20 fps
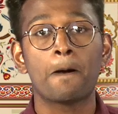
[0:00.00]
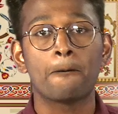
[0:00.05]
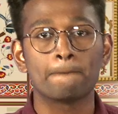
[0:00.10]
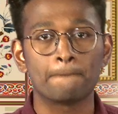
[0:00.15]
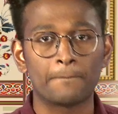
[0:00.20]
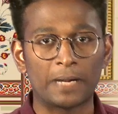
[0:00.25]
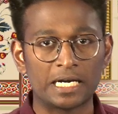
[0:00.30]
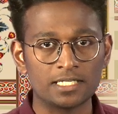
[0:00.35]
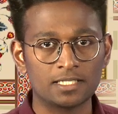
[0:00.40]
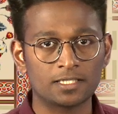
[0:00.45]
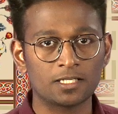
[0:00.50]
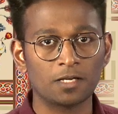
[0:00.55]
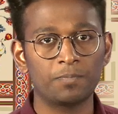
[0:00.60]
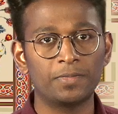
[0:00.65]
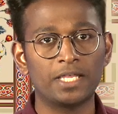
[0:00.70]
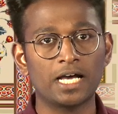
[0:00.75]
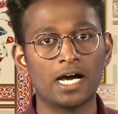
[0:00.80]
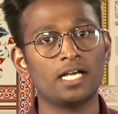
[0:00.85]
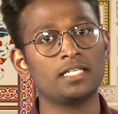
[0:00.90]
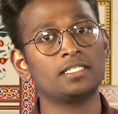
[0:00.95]

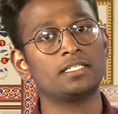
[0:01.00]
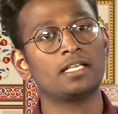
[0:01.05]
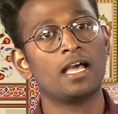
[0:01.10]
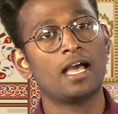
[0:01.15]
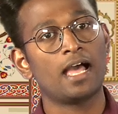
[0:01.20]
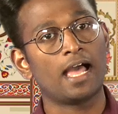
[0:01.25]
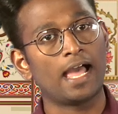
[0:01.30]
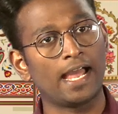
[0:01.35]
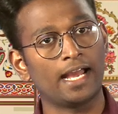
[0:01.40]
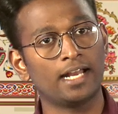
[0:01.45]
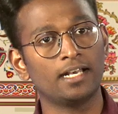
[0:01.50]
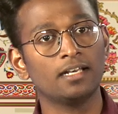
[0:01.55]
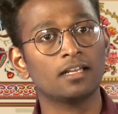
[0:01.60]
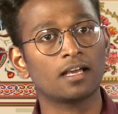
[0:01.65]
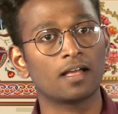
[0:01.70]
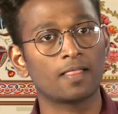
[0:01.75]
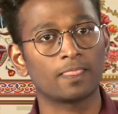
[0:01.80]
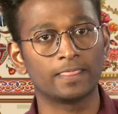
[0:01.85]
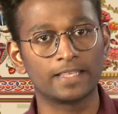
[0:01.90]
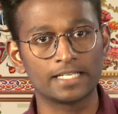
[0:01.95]
Mansabdars and
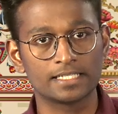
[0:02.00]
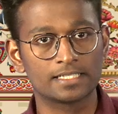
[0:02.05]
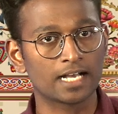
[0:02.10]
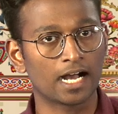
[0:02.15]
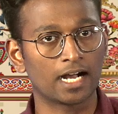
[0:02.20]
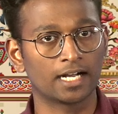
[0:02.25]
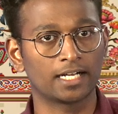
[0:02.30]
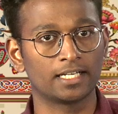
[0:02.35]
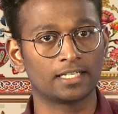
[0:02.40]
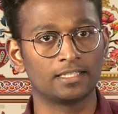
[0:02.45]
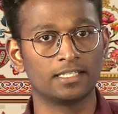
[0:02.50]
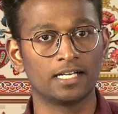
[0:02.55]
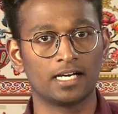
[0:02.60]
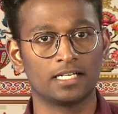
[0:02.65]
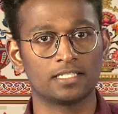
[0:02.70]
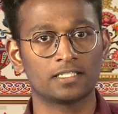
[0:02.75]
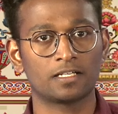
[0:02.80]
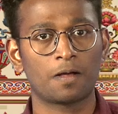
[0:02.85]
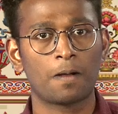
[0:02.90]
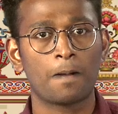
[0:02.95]
the Jagirdars,